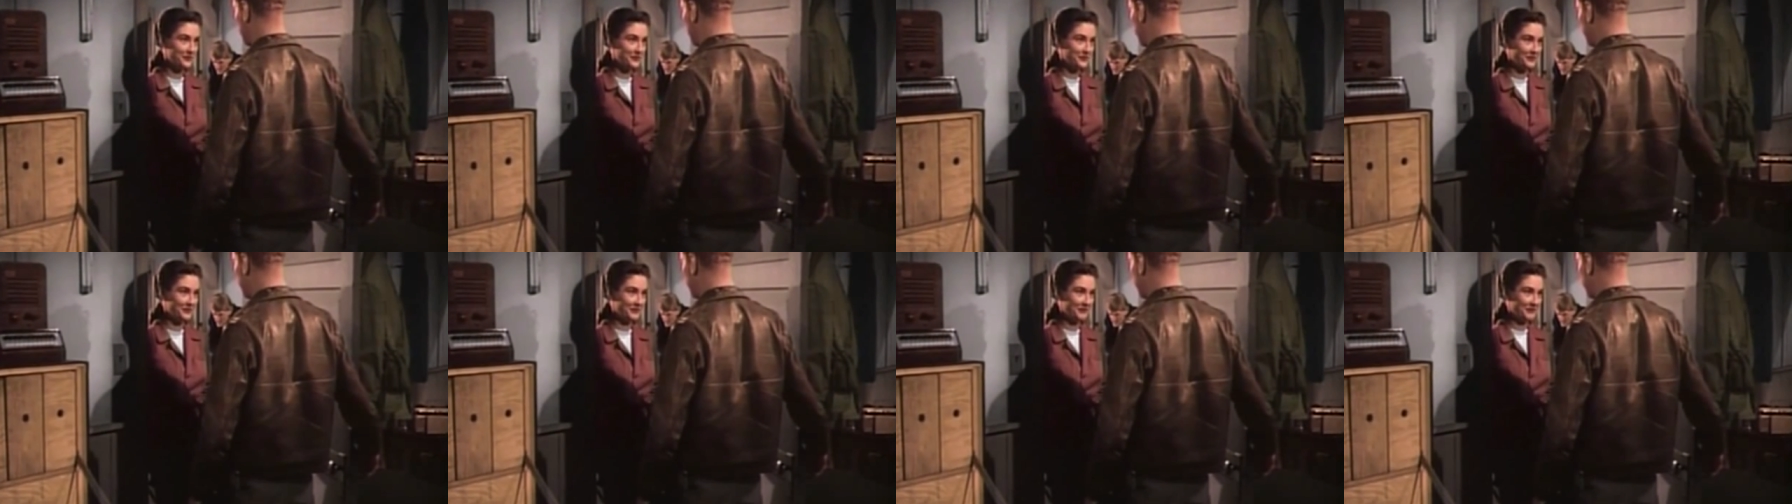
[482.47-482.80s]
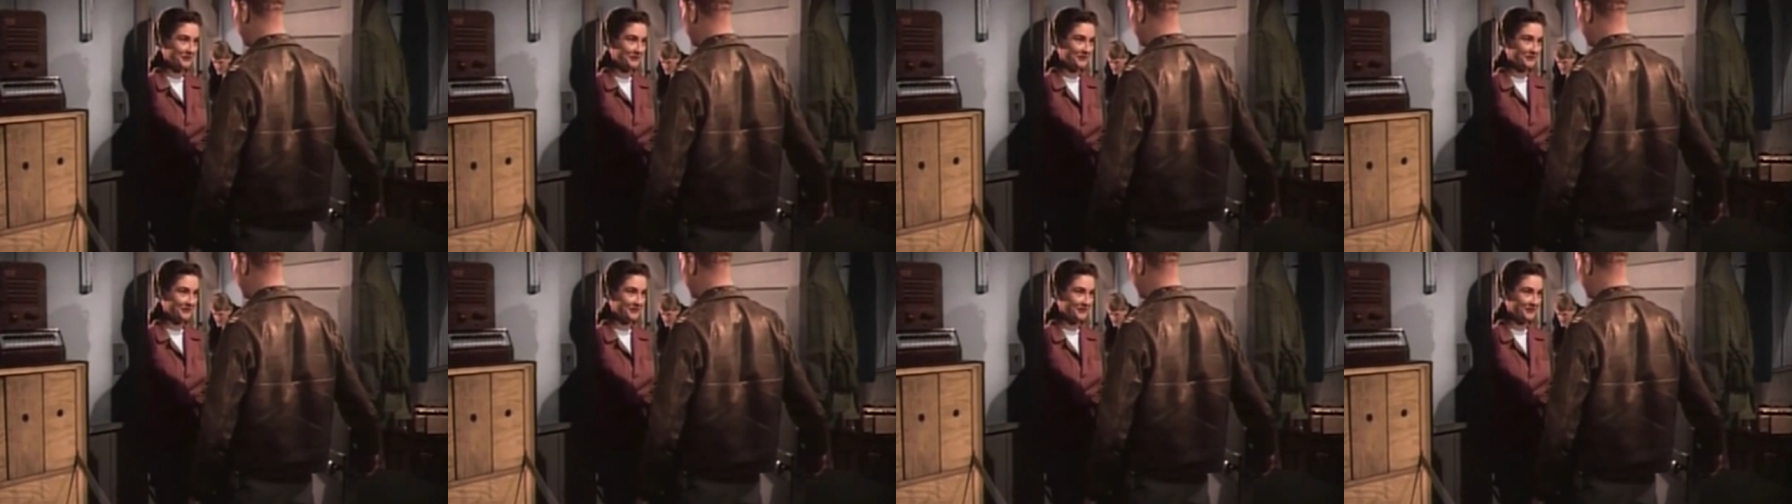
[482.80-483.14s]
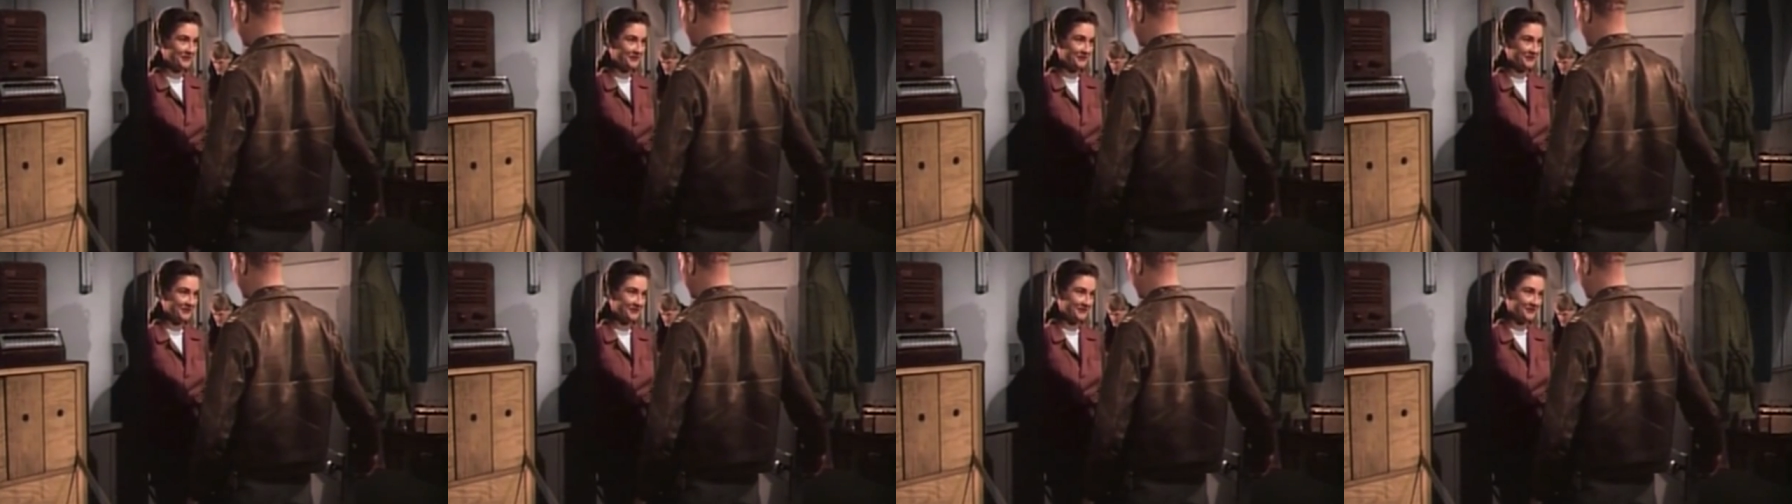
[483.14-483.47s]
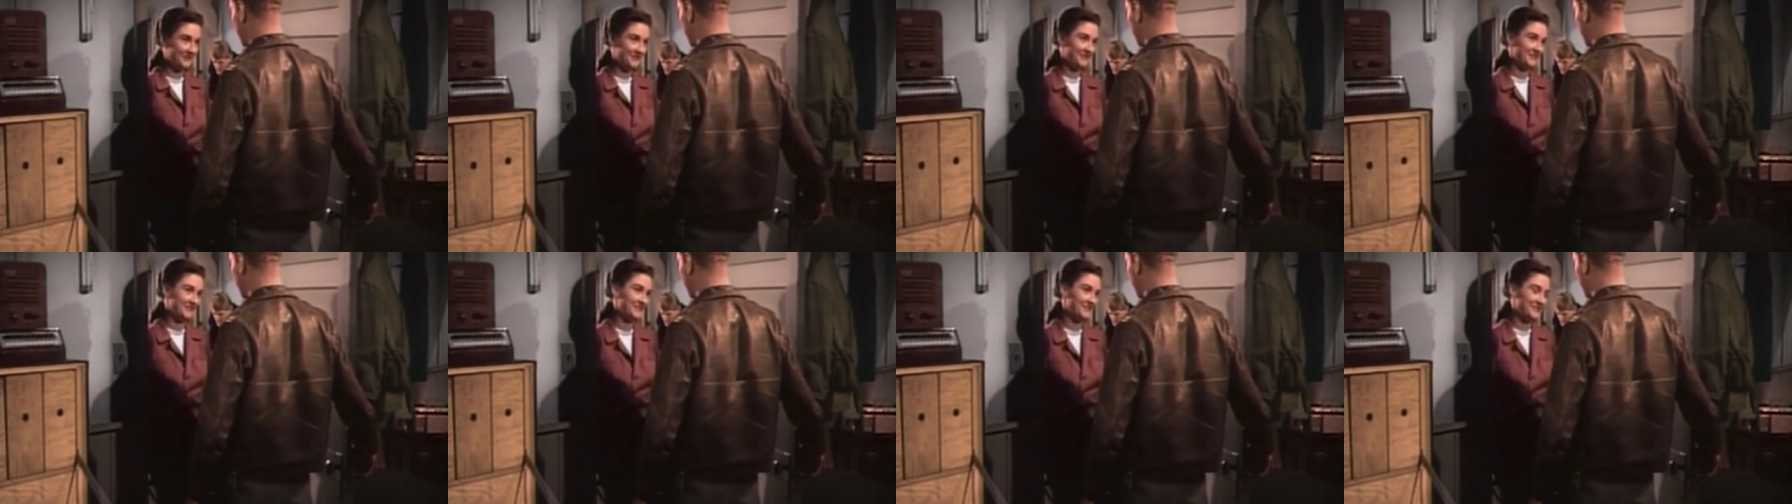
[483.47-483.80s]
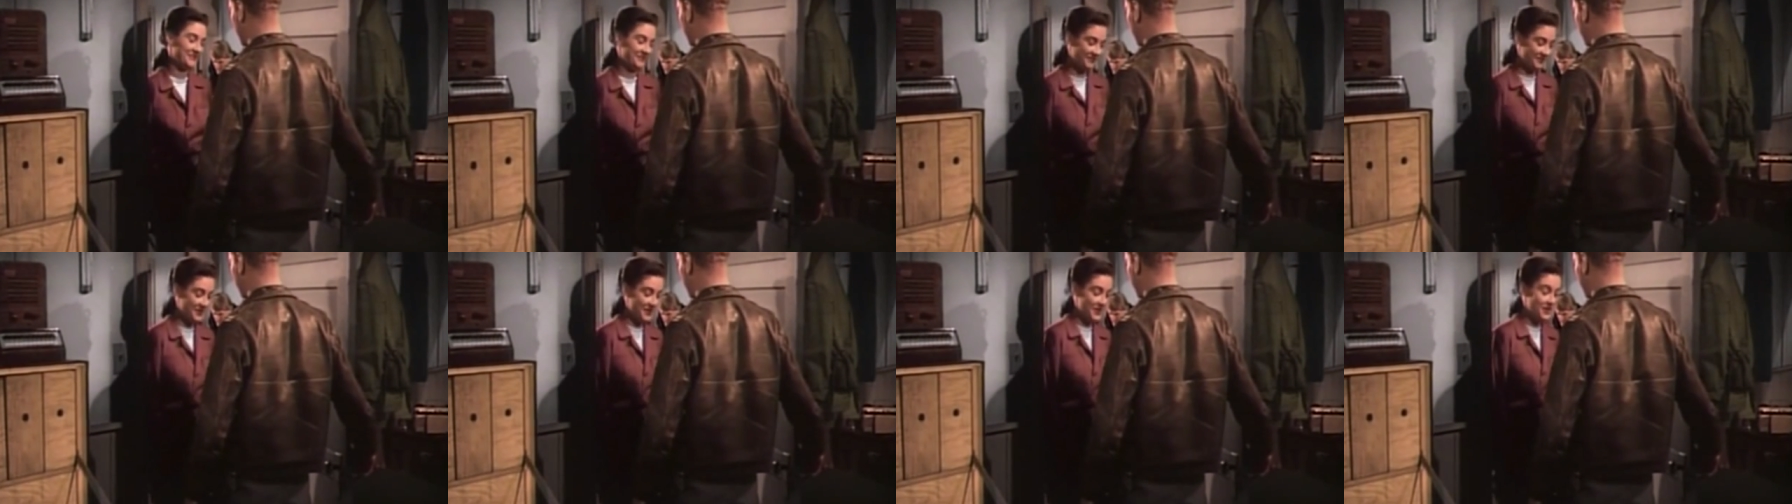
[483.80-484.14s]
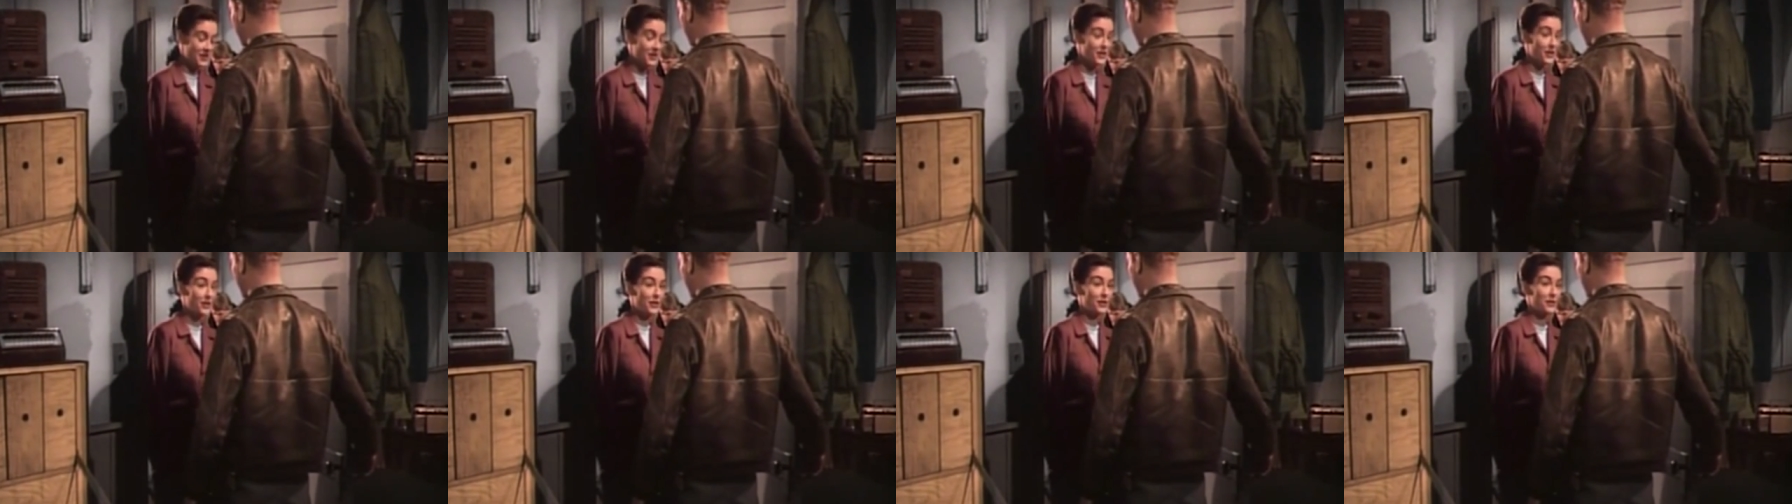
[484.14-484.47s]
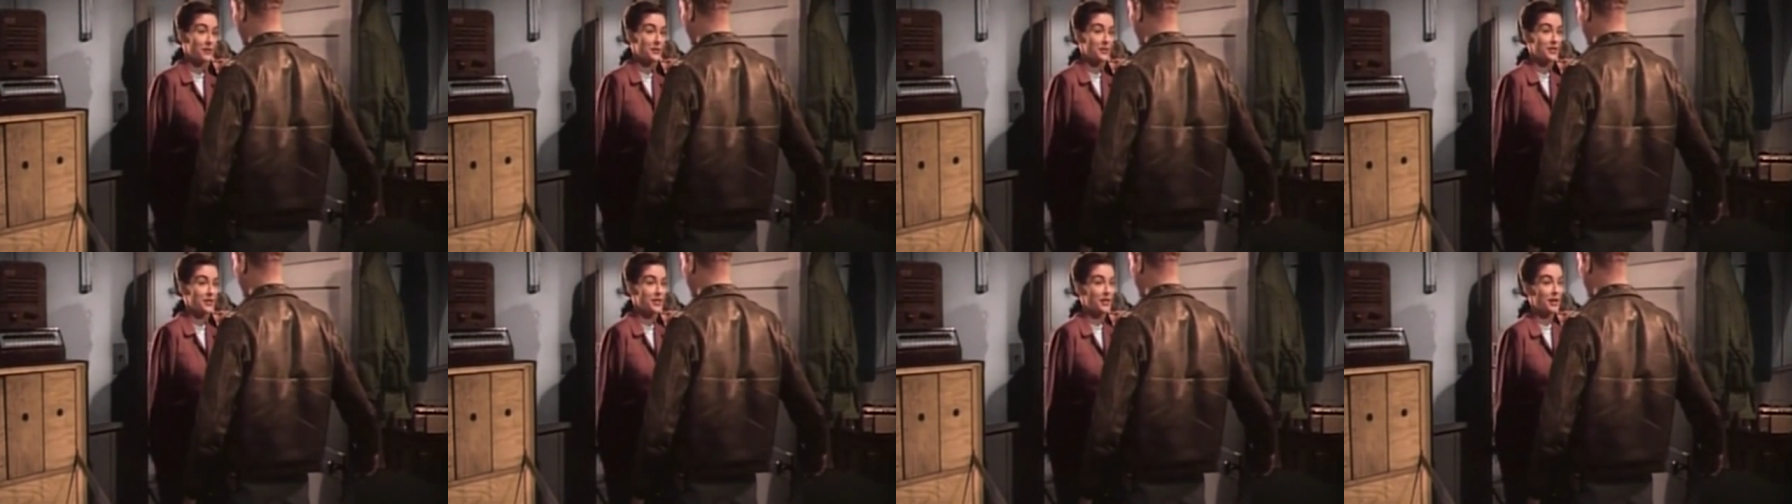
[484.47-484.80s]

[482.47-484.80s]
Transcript: set, being replaced by a male actor.